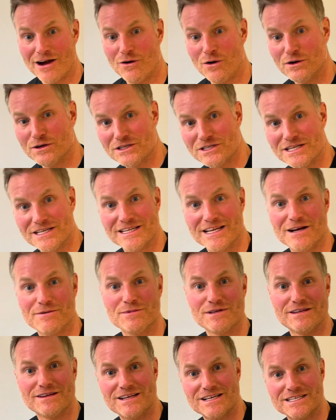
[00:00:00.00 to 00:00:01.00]
I'll sit down
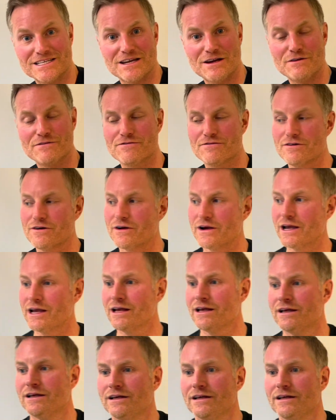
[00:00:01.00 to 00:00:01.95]
with you, let's go through it.